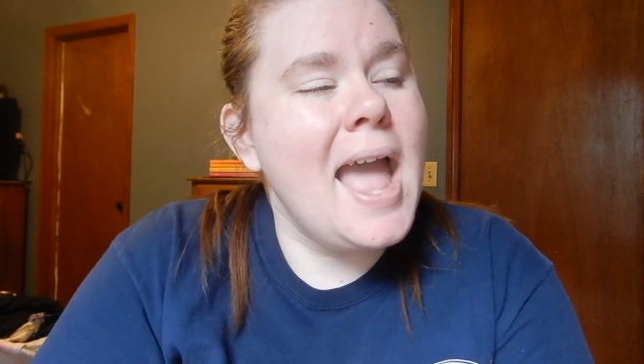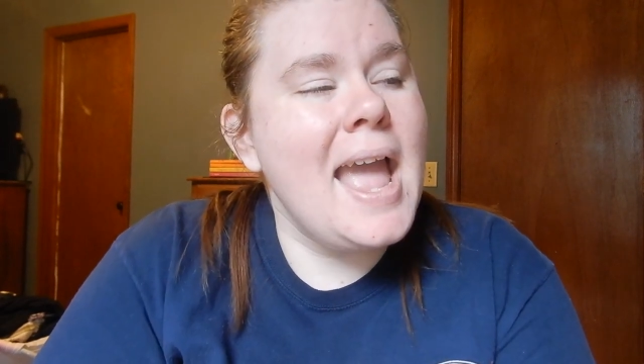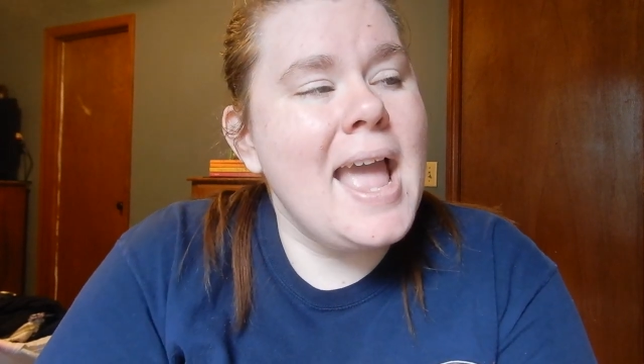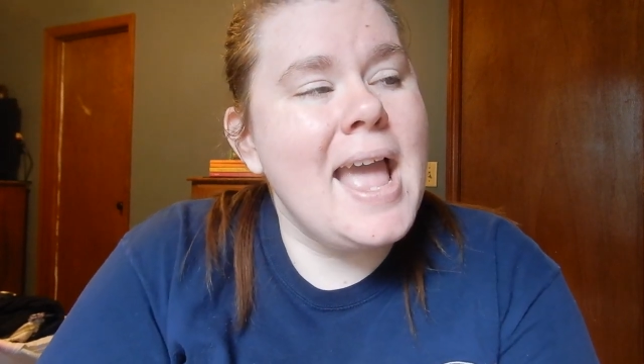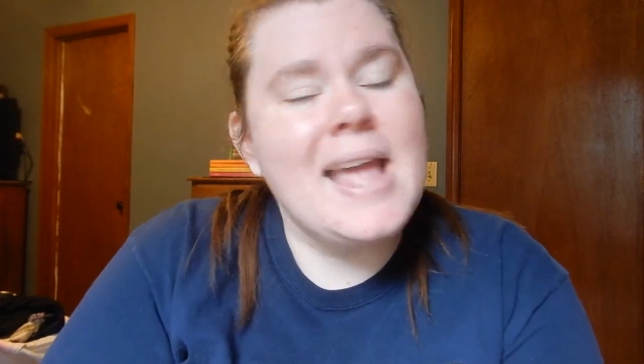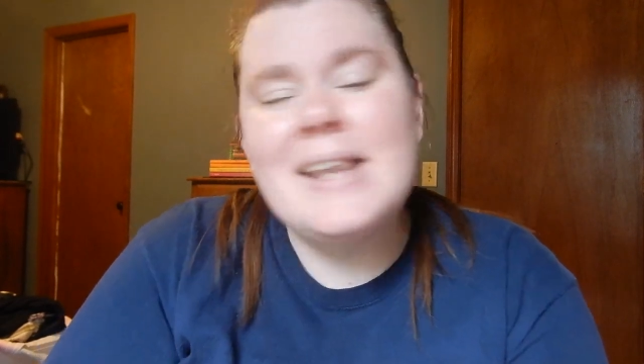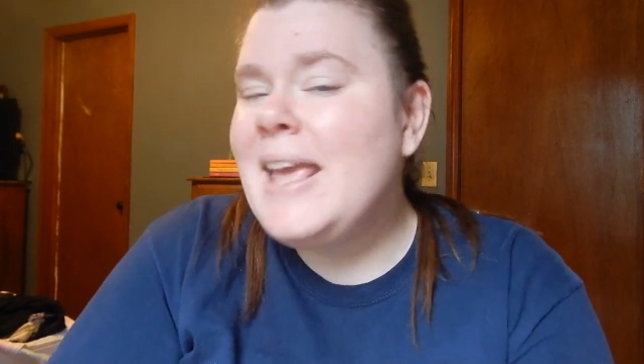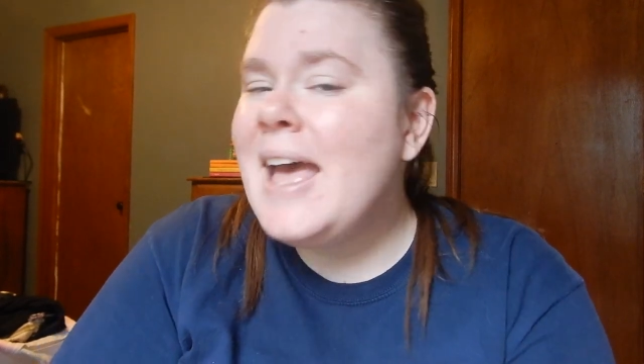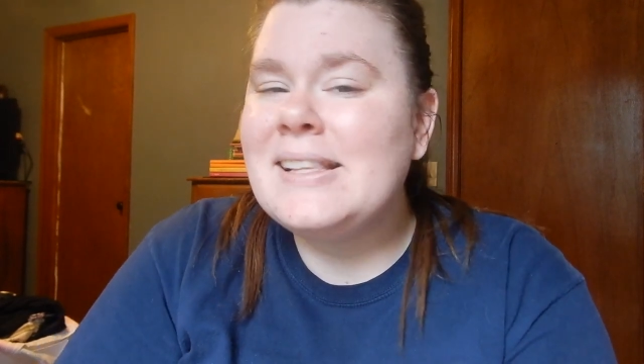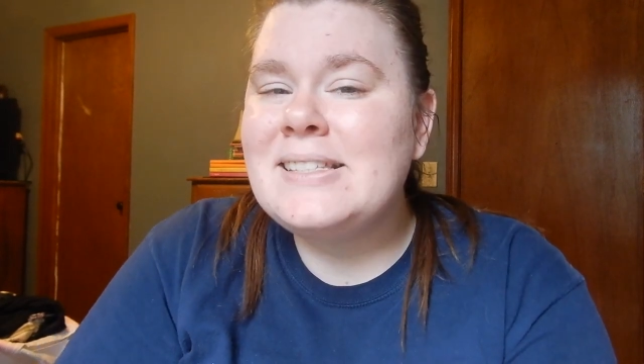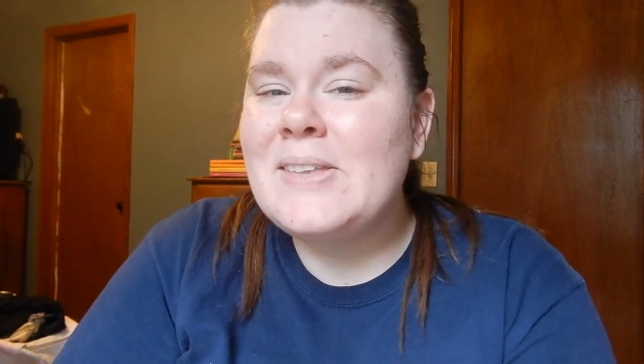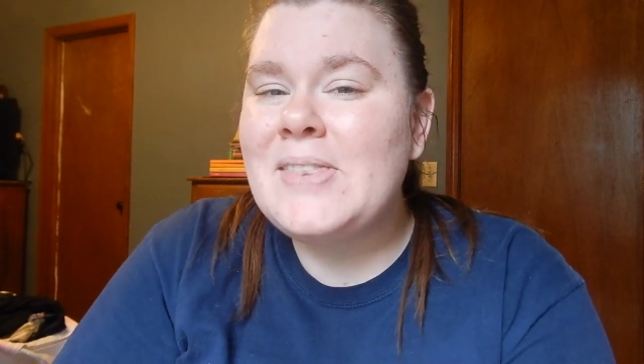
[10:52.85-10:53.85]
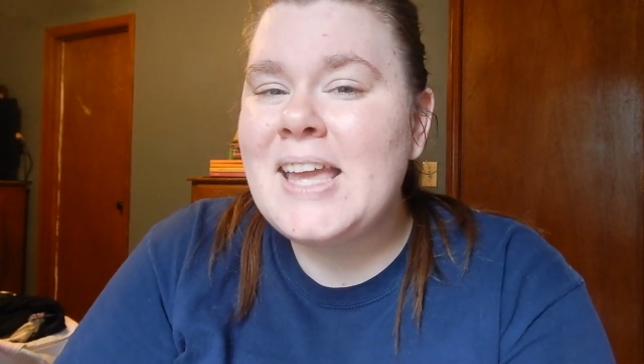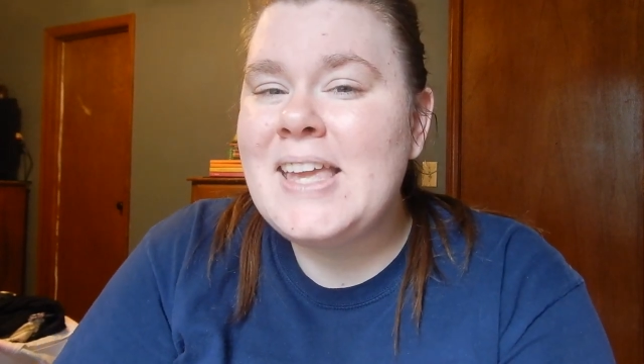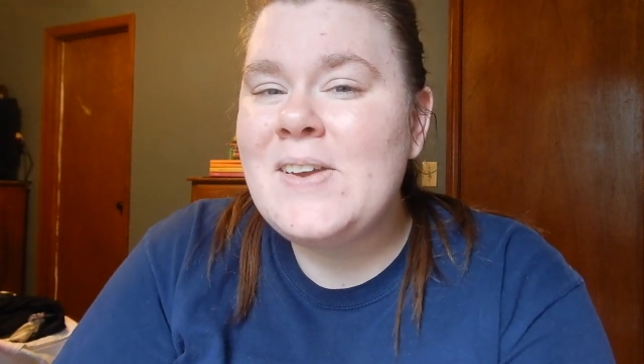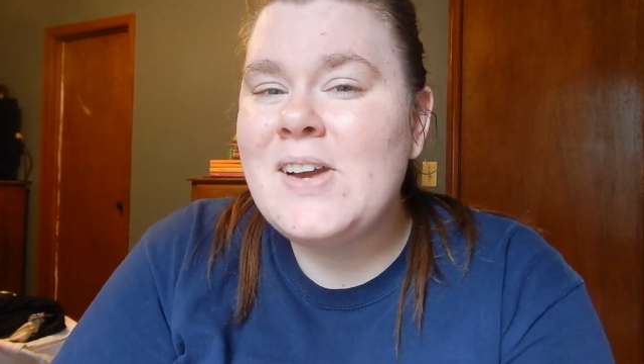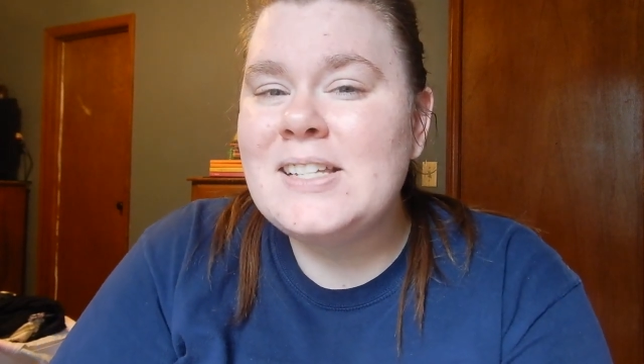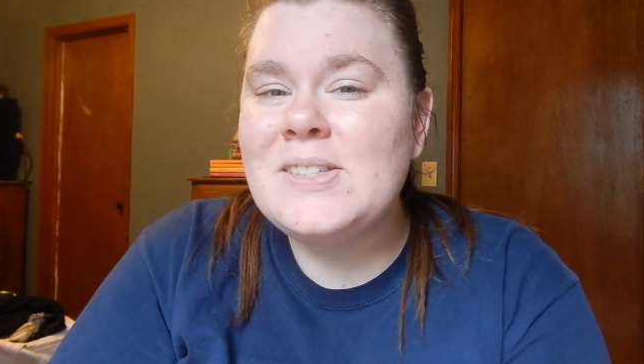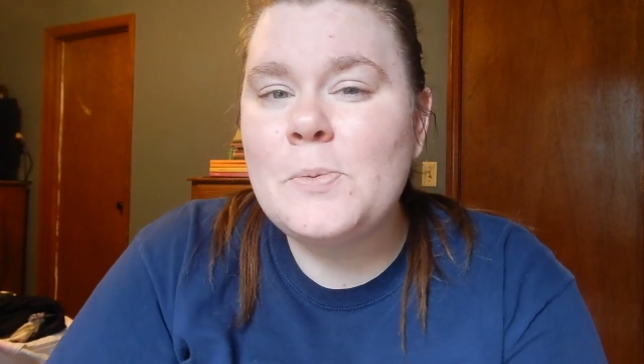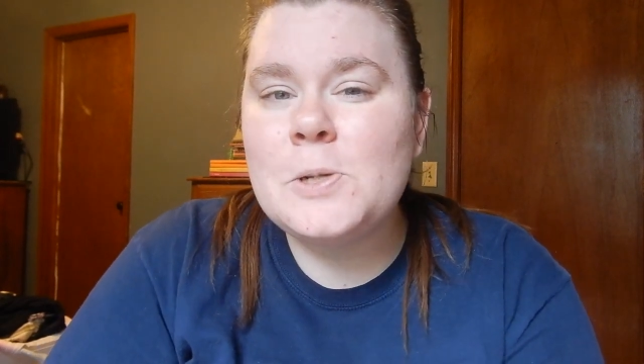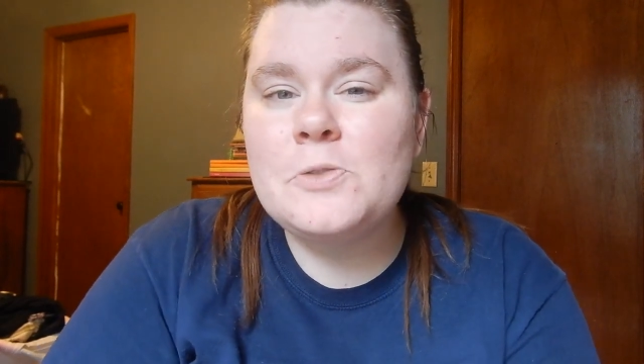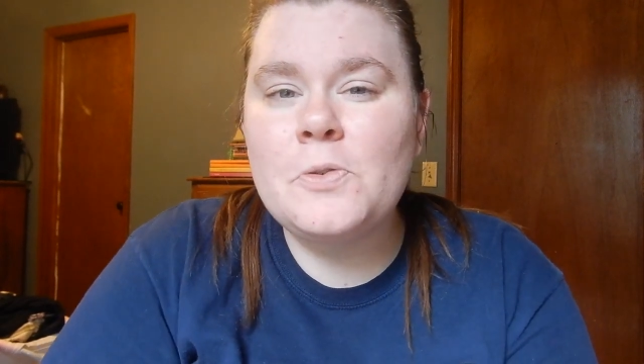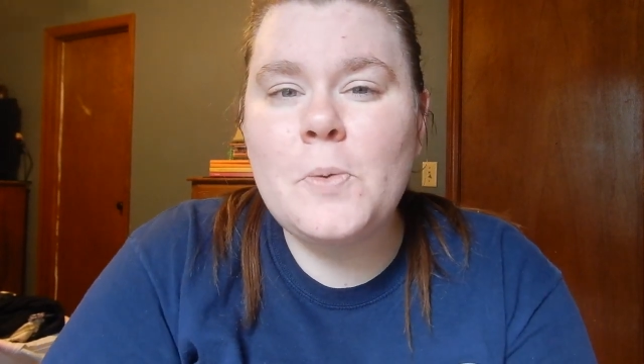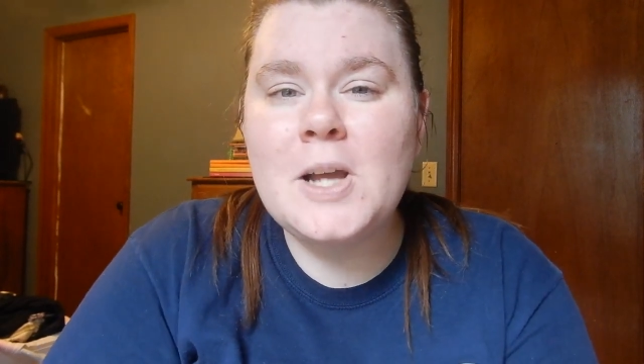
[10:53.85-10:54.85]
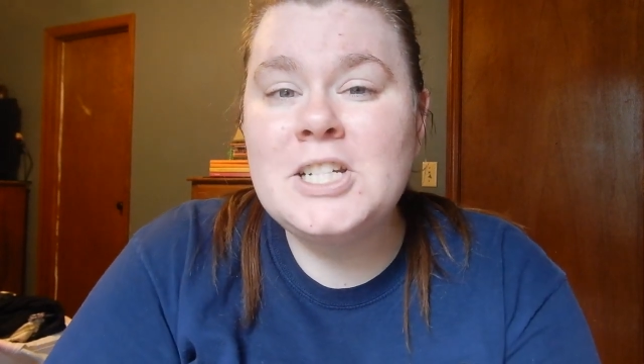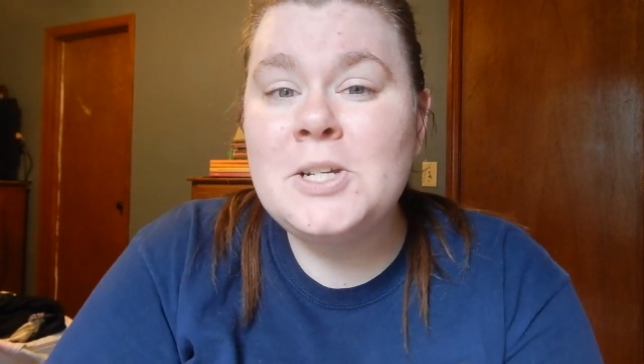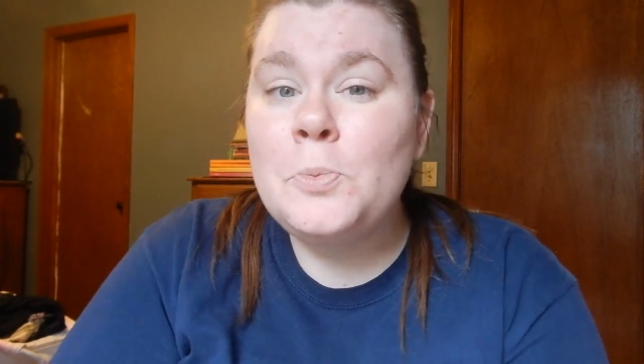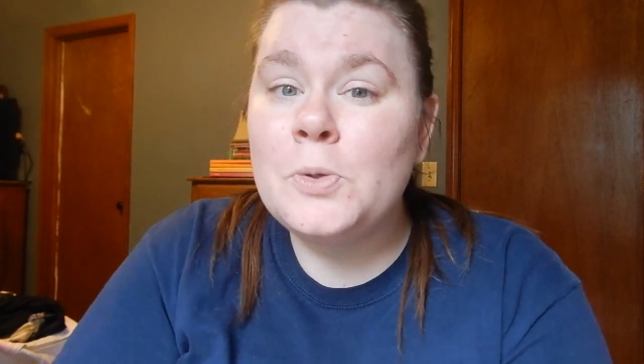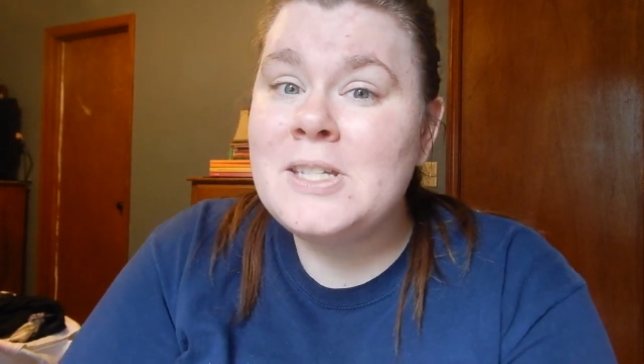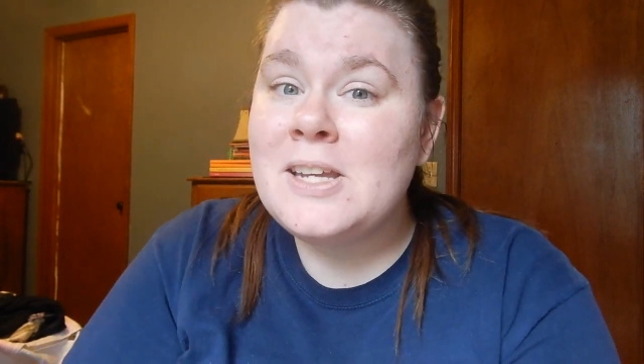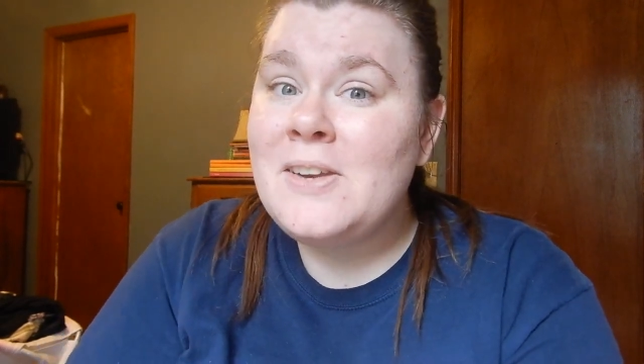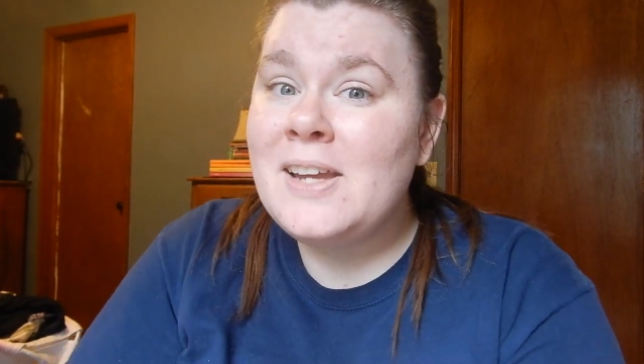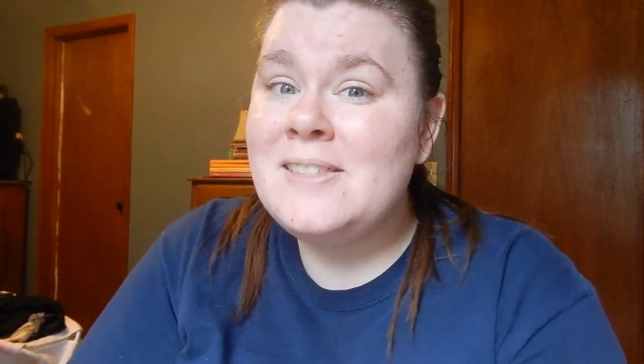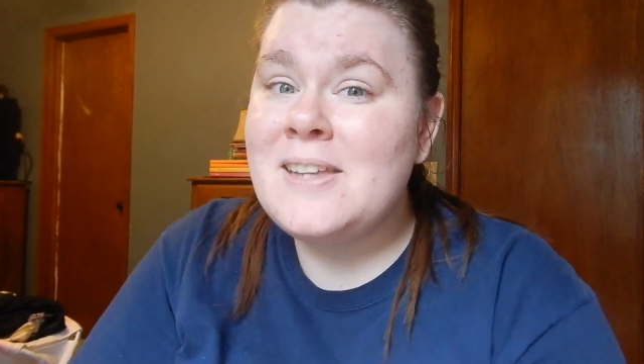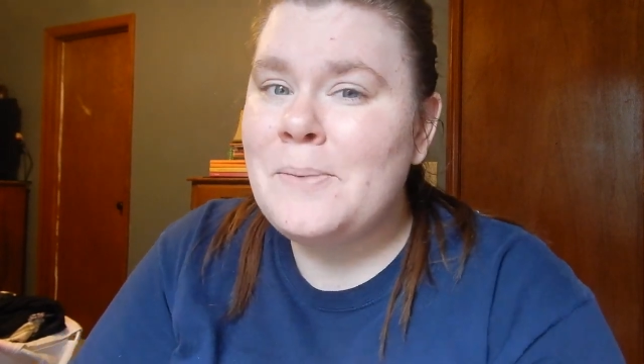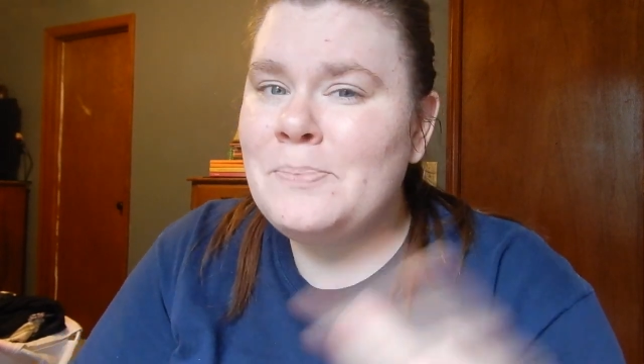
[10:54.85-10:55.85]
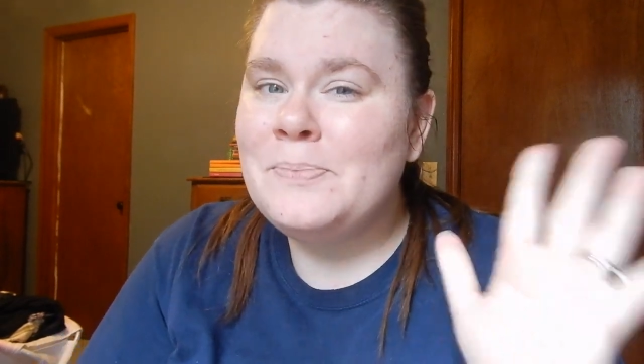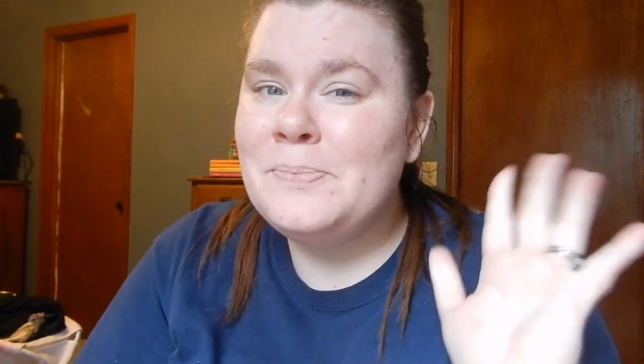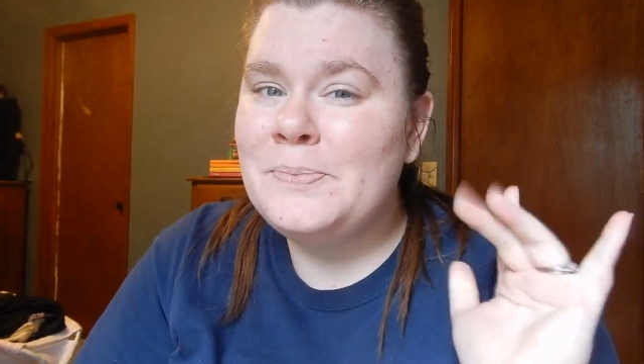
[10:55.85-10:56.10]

And, yeah, so thank you guys so much for watching. We'll see you next time.